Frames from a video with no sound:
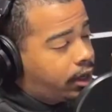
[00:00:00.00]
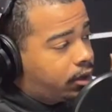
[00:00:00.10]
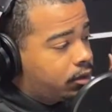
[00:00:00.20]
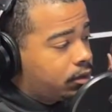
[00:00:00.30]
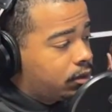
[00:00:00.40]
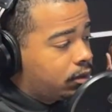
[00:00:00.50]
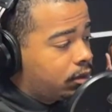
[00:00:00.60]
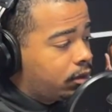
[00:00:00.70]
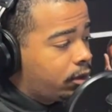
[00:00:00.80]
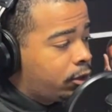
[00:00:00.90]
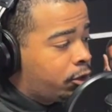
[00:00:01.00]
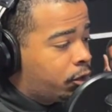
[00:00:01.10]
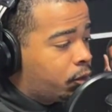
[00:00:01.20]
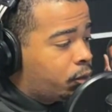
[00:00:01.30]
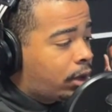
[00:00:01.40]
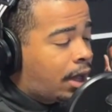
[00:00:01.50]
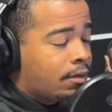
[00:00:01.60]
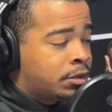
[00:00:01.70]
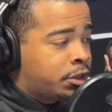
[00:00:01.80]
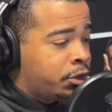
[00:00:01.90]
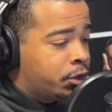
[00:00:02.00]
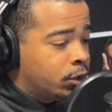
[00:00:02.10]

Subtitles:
Now, obviously,